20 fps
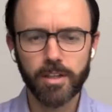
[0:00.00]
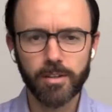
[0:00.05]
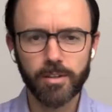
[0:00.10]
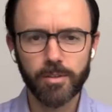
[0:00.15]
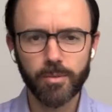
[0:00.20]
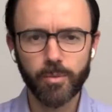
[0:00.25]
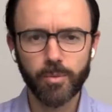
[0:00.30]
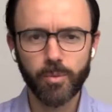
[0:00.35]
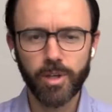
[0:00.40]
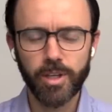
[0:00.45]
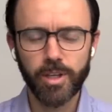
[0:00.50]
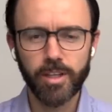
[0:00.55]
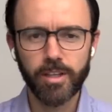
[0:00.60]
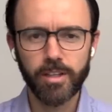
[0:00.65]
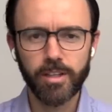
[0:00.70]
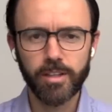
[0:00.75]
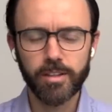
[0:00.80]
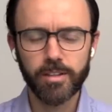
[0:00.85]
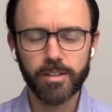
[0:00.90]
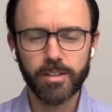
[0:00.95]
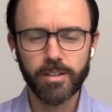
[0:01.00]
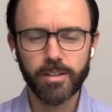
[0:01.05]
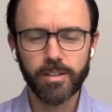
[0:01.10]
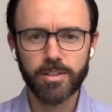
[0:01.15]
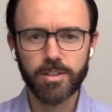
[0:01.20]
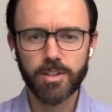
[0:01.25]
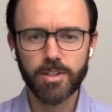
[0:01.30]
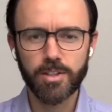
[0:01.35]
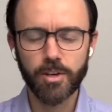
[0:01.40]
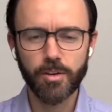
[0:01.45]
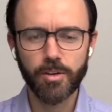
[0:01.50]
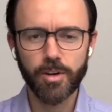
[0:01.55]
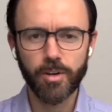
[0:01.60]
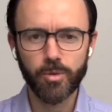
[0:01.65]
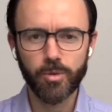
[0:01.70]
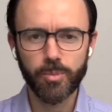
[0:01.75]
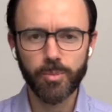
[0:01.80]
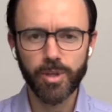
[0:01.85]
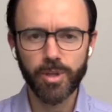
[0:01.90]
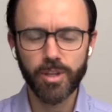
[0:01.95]
we as the CRA
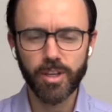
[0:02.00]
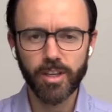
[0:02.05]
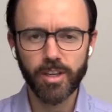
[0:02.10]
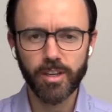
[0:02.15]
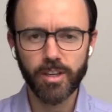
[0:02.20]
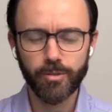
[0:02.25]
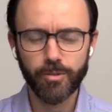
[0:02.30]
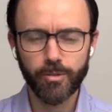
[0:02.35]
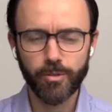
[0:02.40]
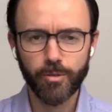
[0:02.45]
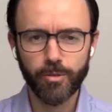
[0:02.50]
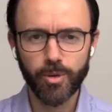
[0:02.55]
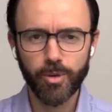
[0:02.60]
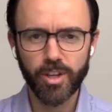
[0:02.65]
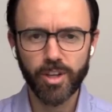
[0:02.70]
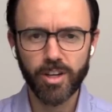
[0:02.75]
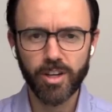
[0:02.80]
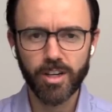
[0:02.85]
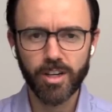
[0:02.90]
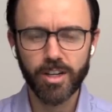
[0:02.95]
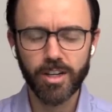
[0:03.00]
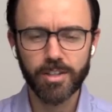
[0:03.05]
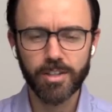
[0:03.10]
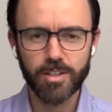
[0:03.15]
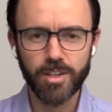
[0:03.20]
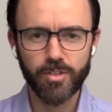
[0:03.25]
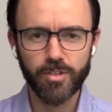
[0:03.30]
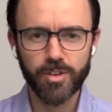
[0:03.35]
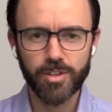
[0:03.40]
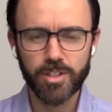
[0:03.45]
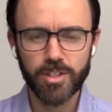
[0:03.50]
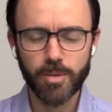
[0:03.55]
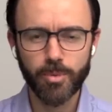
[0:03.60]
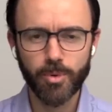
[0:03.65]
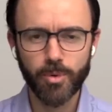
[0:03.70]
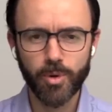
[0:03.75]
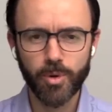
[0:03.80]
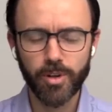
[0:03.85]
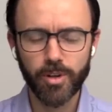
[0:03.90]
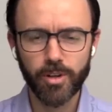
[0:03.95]
will be there with our clients every step
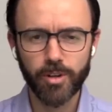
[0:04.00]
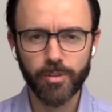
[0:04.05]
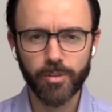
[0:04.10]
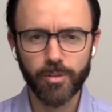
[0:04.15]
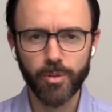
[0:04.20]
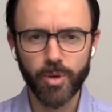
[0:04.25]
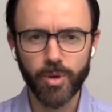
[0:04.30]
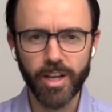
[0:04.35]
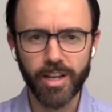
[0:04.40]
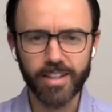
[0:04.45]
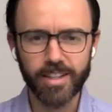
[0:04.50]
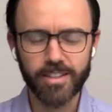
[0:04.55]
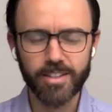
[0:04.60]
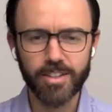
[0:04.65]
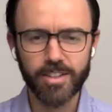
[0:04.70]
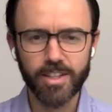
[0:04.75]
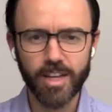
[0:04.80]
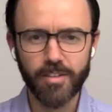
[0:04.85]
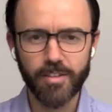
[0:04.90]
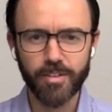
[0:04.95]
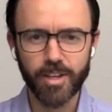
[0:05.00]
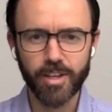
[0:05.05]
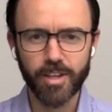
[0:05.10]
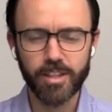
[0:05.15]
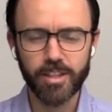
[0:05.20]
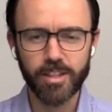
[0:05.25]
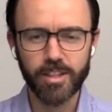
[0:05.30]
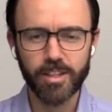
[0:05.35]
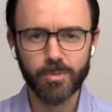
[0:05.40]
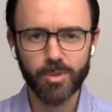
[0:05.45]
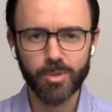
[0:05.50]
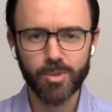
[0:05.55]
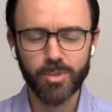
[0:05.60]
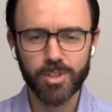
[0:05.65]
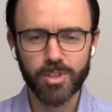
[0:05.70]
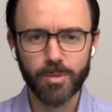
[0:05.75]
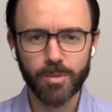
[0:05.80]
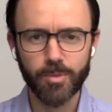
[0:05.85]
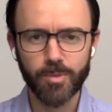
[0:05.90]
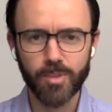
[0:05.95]
of the way to navigate them through
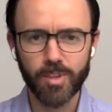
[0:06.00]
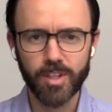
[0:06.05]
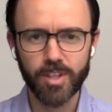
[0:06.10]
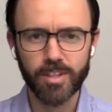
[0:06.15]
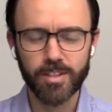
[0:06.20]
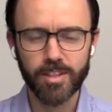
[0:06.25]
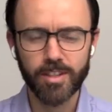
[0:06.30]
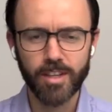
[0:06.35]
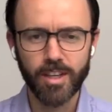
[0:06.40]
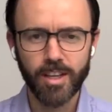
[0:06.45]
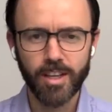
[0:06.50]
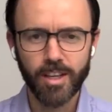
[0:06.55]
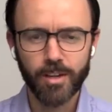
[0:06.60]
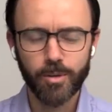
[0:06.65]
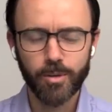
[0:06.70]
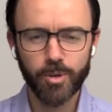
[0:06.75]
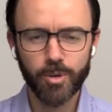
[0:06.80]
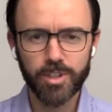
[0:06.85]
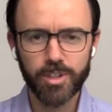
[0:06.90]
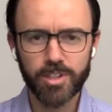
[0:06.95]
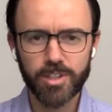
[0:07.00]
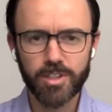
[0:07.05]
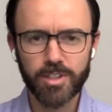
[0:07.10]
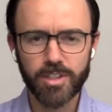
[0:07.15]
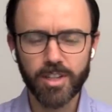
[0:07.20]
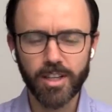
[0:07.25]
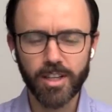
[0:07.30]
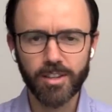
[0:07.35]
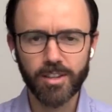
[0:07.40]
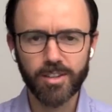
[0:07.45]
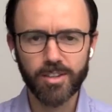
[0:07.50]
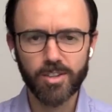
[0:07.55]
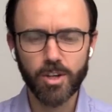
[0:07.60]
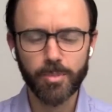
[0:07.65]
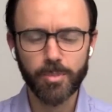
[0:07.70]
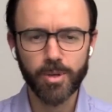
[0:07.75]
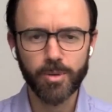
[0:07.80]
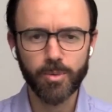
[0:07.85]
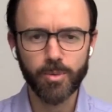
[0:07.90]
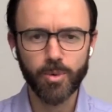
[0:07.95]
some of these risks and the
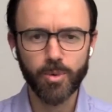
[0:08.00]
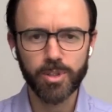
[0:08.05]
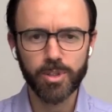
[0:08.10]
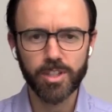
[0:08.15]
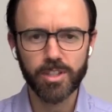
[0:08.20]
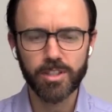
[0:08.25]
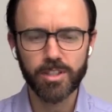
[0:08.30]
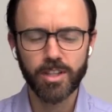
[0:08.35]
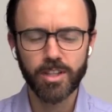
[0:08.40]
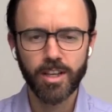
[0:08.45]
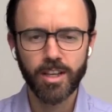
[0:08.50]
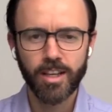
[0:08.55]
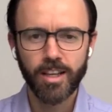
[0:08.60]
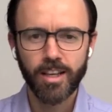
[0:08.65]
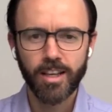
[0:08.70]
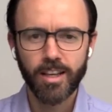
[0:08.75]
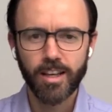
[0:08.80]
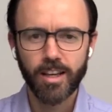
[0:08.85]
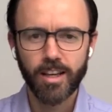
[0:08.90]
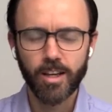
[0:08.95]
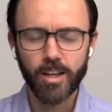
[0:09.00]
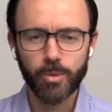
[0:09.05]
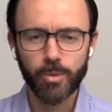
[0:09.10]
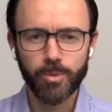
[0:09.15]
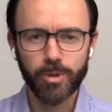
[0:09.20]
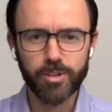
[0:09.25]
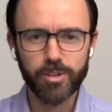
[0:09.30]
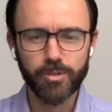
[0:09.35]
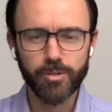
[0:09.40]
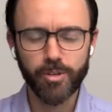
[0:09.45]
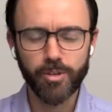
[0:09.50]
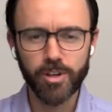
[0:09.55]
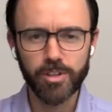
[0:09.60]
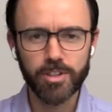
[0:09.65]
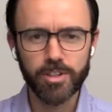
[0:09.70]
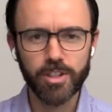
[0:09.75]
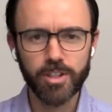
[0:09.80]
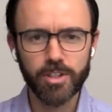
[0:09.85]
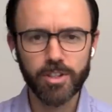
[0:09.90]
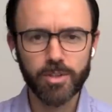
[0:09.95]
choppy waters. But
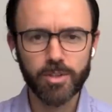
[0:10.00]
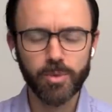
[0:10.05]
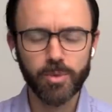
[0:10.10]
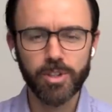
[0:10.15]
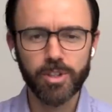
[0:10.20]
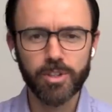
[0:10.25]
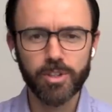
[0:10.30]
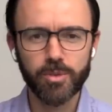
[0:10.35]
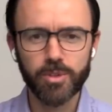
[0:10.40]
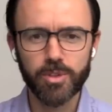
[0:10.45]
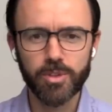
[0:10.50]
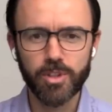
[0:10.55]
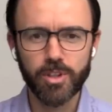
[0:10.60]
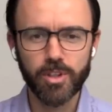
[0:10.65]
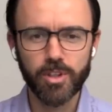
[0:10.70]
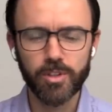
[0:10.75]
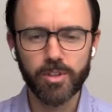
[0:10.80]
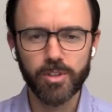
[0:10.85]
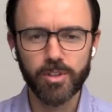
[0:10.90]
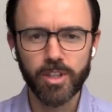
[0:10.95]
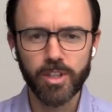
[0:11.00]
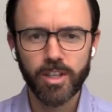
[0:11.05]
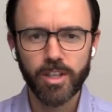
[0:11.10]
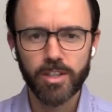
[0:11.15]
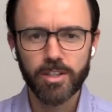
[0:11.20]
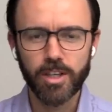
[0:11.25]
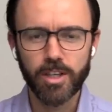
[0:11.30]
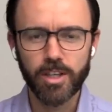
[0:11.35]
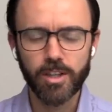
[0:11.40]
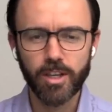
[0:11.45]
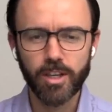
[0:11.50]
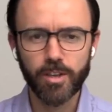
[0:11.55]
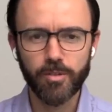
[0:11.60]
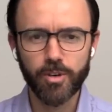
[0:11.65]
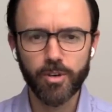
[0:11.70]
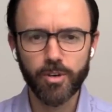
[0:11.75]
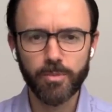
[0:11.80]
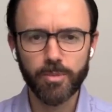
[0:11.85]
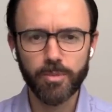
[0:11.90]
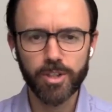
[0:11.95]
Frans, I just wanted to also say thank you
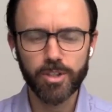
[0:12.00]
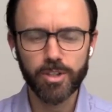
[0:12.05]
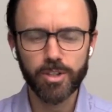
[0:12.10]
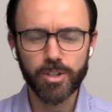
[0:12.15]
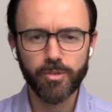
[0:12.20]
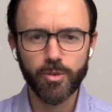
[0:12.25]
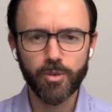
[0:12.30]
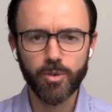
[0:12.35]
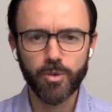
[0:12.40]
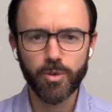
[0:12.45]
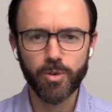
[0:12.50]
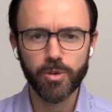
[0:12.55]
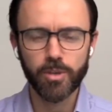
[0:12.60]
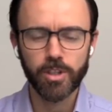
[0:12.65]
very much for